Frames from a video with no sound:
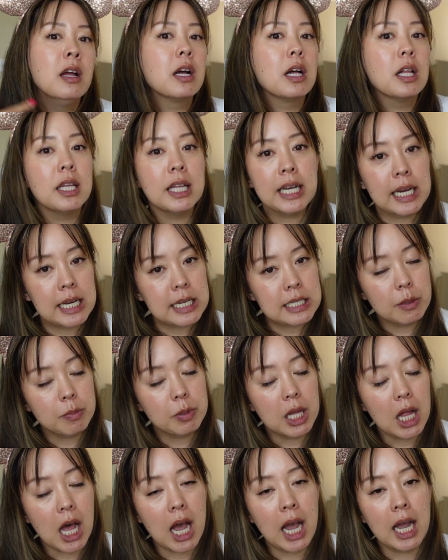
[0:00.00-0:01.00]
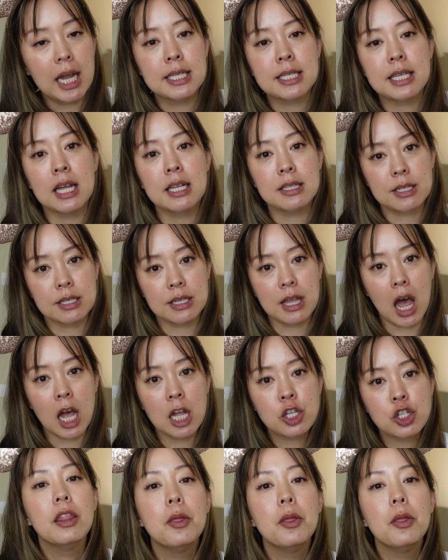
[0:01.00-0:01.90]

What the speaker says: cleaning supplies, and such,